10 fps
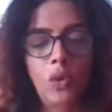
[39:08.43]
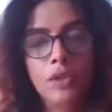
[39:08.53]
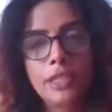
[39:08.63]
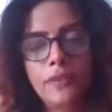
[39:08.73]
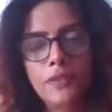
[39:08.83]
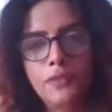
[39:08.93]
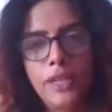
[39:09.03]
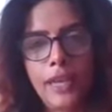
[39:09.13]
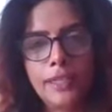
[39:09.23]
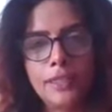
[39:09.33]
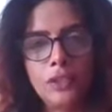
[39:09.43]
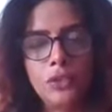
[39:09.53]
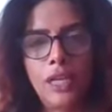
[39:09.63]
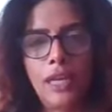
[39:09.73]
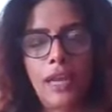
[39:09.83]
Course gives free
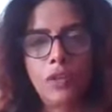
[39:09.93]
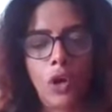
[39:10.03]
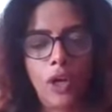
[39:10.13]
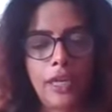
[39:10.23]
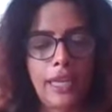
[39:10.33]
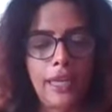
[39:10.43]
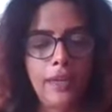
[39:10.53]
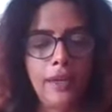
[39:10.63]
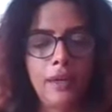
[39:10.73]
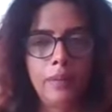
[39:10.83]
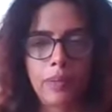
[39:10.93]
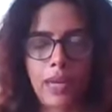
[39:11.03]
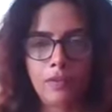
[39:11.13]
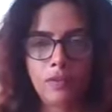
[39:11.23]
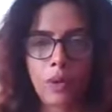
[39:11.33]
access to DLive.in
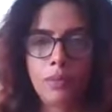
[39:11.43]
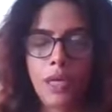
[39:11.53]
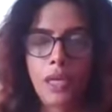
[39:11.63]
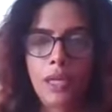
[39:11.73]
platform.